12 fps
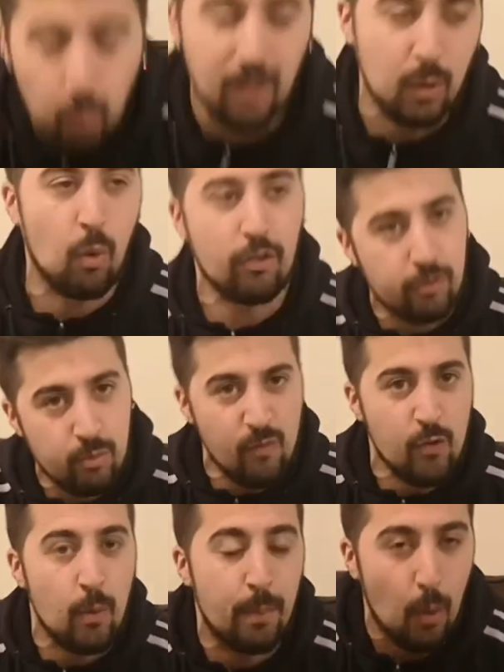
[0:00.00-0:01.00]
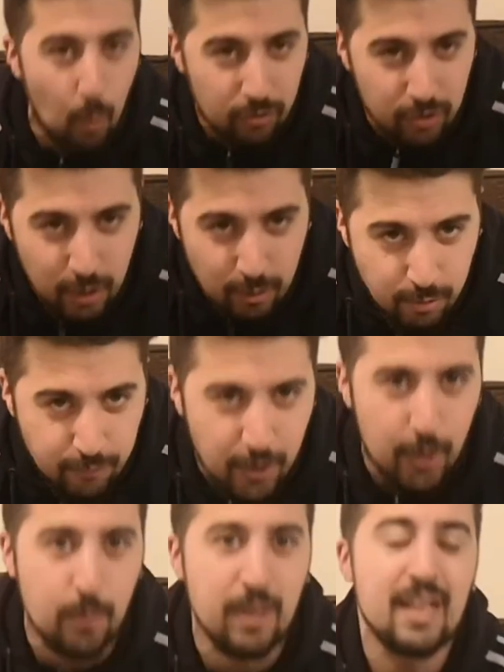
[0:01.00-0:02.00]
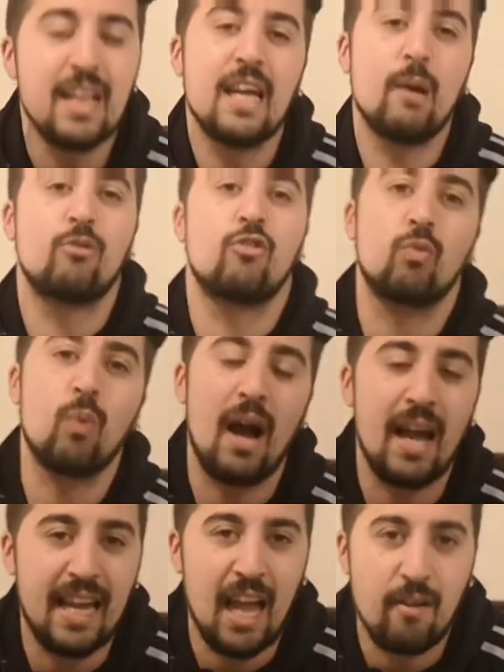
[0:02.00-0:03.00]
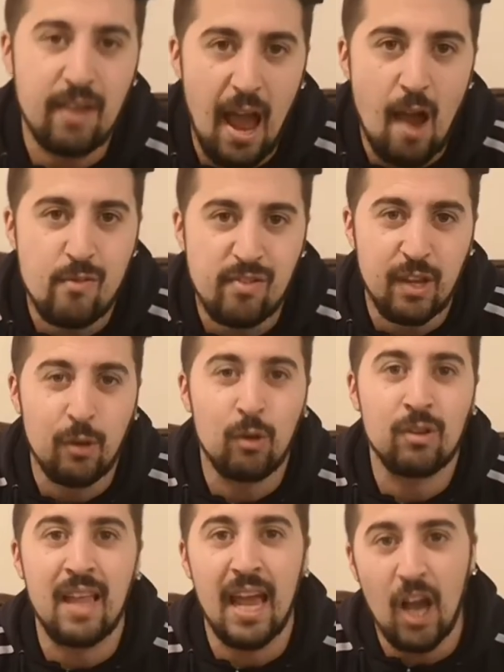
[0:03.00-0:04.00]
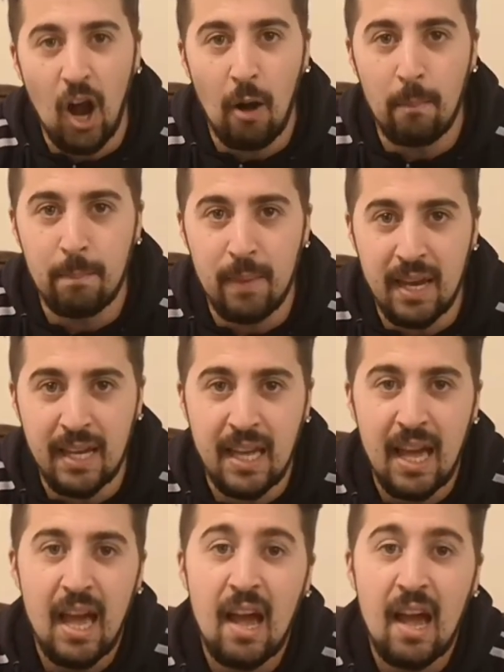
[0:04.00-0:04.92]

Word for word: Well, it was a review, but it wasn't a review. It was just what I carry every single day on me.